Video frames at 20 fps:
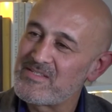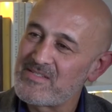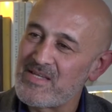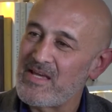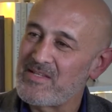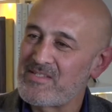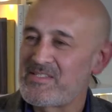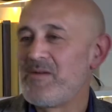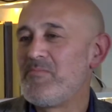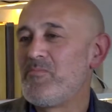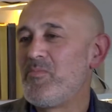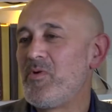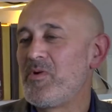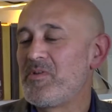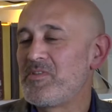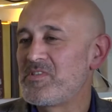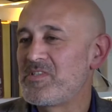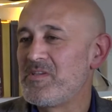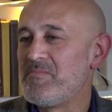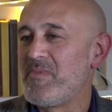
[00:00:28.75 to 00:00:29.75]
at some
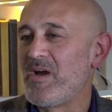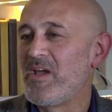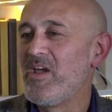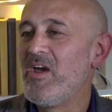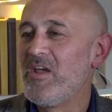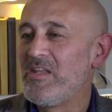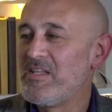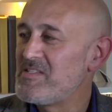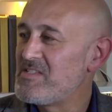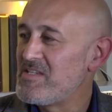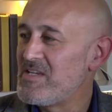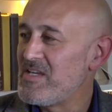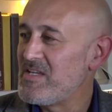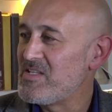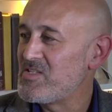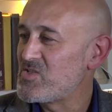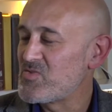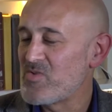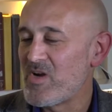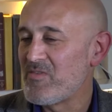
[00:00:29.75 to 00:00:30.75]
points in my early
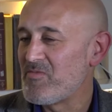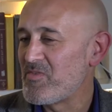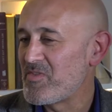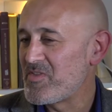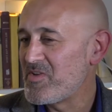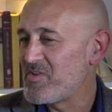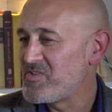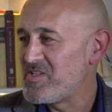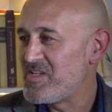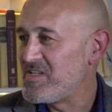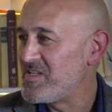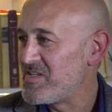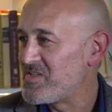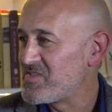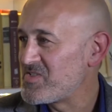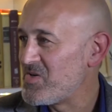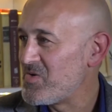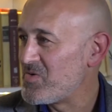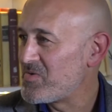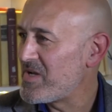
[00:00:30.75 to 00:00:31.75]
teens, 12 or 13
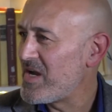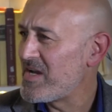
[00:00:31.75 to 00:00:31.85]
years old,